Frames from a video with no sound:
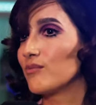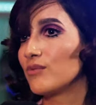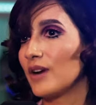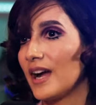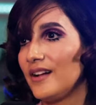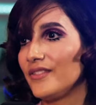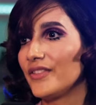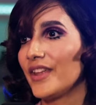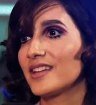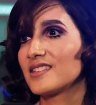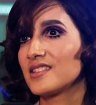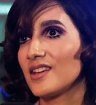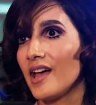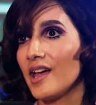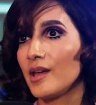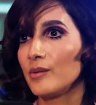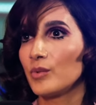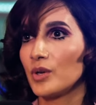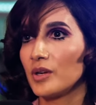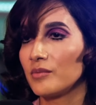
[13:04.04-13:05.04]
around that
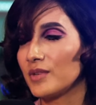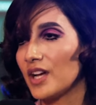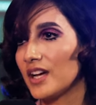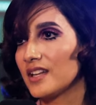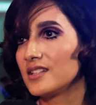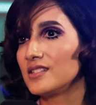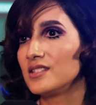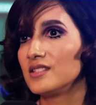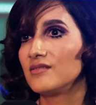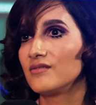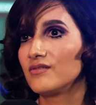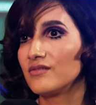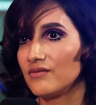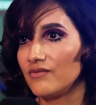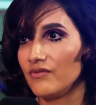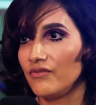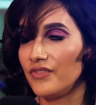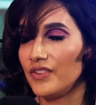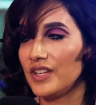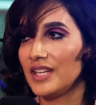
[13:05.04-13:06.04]
time where I'm kind
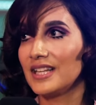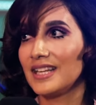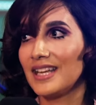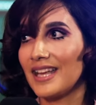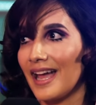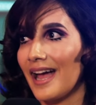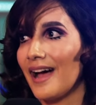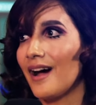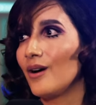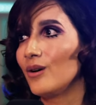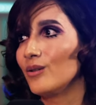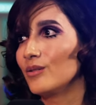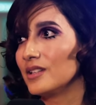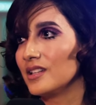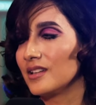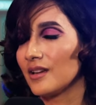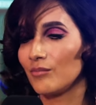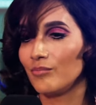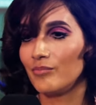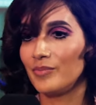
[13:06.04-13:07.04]
of feeling it out
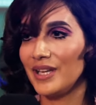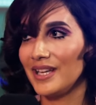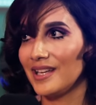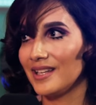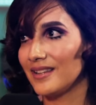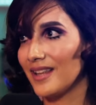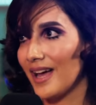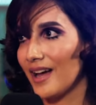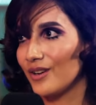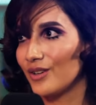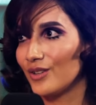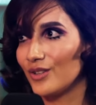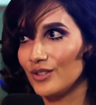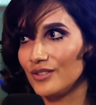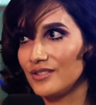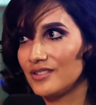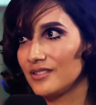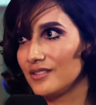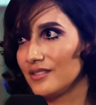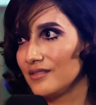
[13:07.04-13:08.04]
and I'm being that
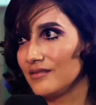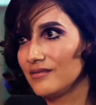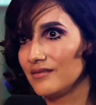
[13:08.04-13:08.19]
good